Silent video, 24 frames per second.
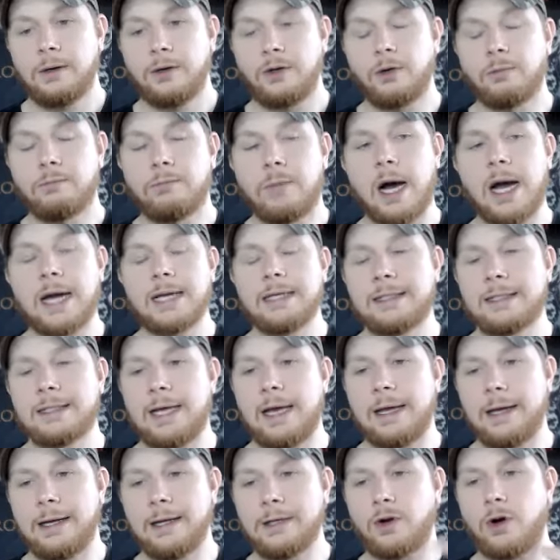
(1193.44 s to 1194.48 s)
Your
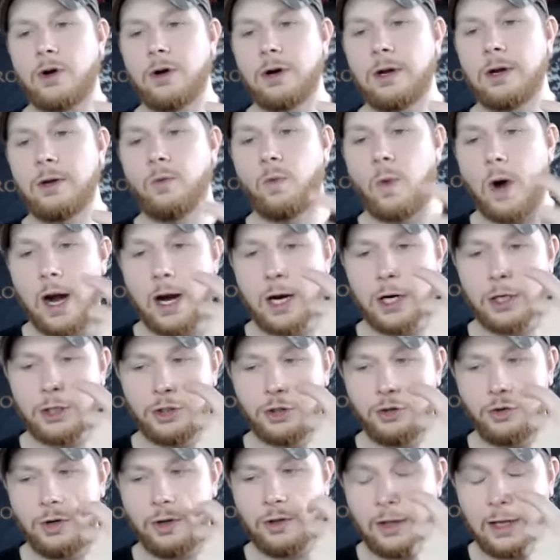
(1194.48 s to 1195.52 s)
mindset has already wired
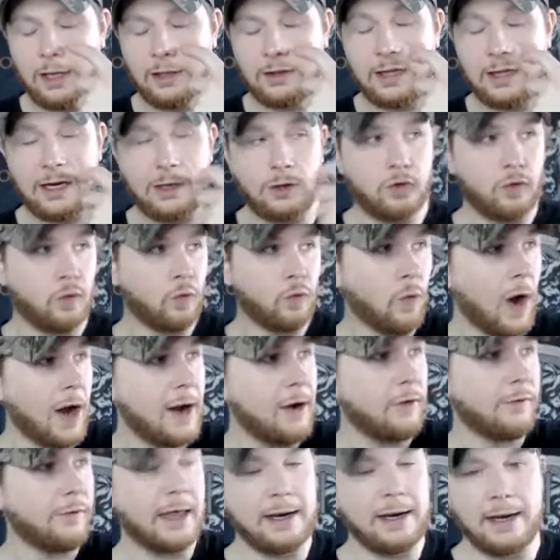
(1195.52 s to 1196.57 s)
you to think that it's right
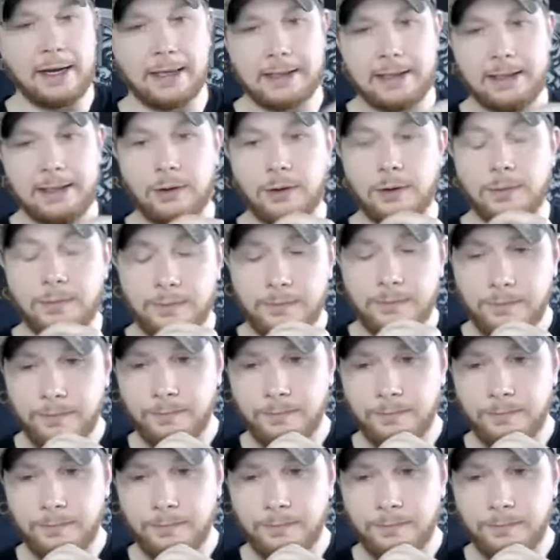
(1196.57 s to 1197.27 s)
over that next hill.